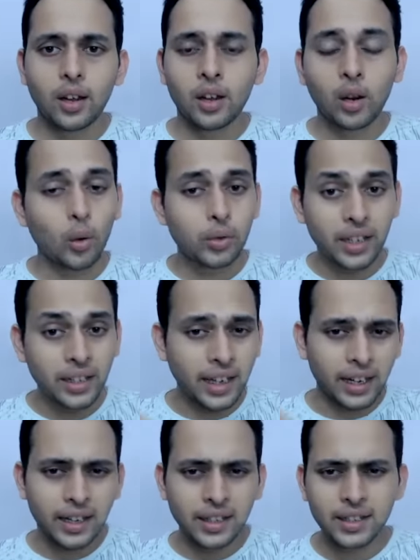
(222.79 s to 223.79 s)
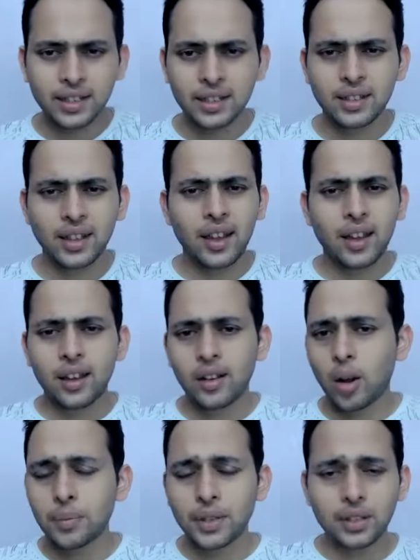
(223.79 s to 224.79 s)
closing techniques,
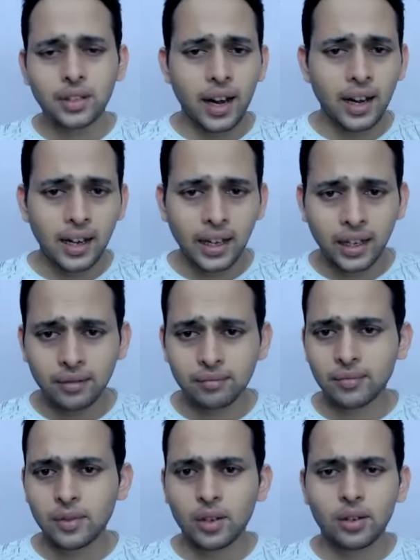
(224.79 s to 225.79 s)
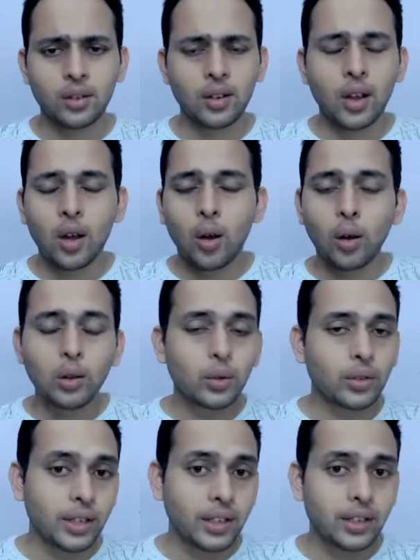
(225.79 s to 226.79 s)
objection handling, all those
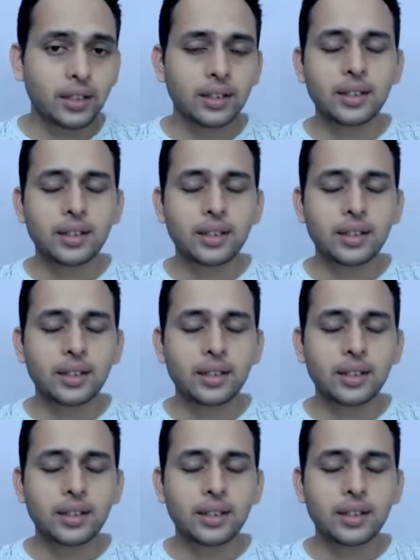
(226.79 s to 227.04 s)
things